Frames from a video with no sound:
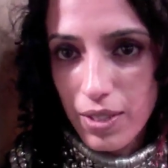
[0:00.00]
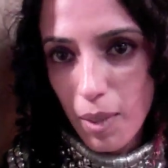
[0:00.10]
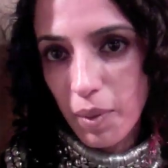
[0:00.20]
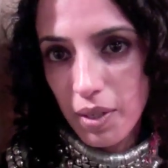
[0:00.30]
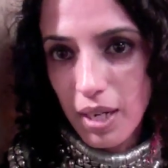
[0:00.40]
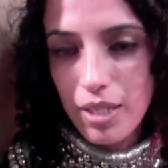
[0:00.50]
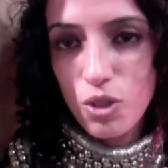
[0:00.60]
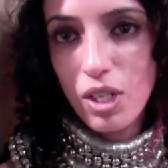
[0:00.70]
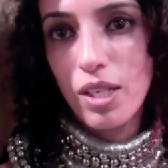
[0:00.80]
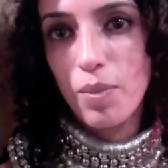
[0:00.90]
Summer
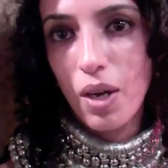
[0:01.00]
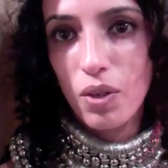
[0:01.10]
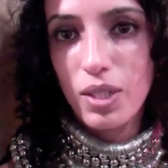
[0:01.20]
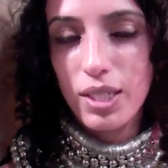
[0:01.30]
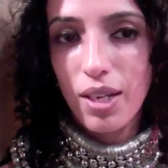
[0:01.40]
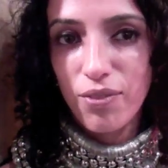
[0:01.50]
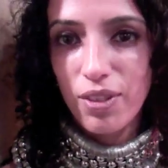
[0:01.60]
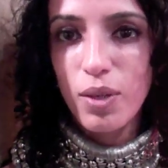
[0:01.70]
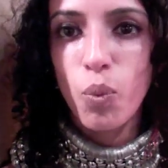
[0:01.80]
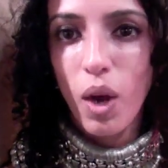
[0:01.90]
is really about
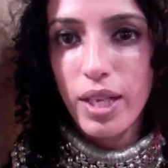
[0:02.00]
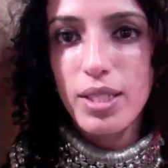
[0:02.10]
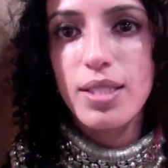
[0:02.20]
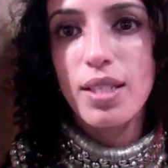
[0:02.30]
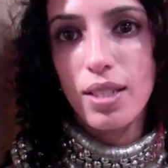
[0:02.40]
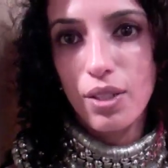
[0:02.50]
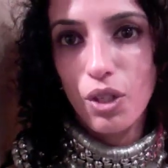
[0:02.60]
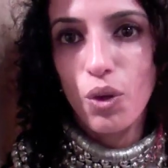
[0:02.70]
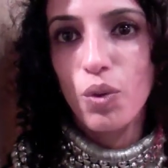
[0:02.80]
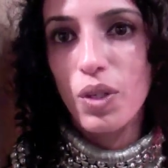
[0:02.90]
lovely whites and,
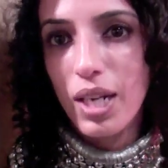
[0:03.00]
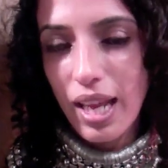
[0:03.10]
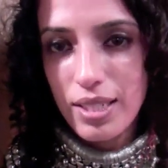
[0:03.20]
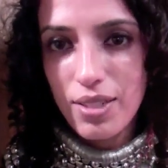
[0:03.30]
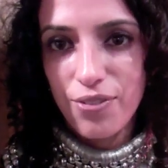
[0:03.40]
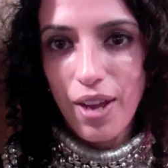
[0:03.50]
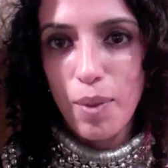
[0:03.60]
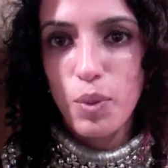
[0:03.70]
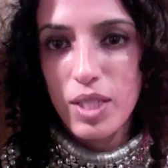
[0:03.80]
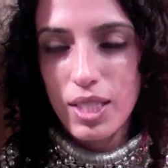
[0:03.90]
you know, lighter
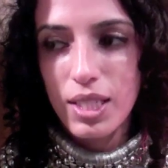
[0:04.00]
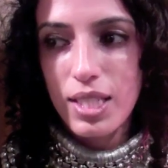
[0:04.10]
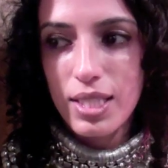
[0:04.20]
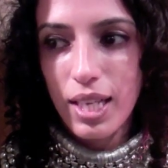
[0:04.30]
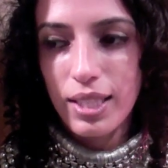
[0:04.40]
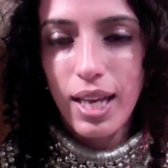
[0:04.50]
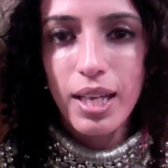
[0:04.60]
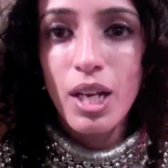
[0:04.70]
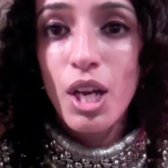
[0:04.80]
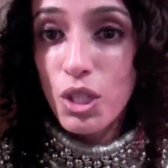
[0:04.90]
fabrics and things like
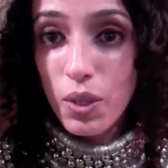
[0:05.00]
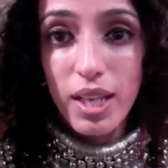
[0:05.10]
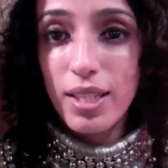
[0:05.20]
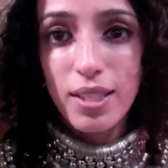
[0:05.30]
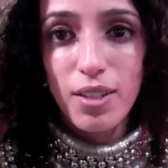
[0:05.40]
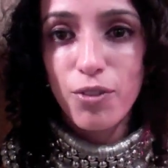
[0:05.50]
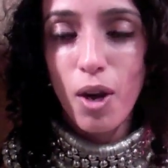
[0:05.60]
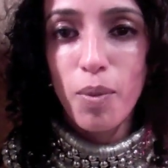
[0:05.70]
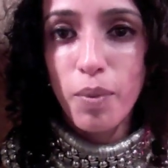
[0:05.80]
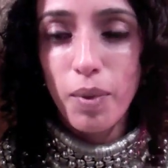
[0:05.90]
that. So anything
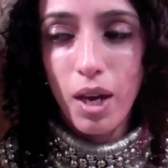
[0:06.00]
from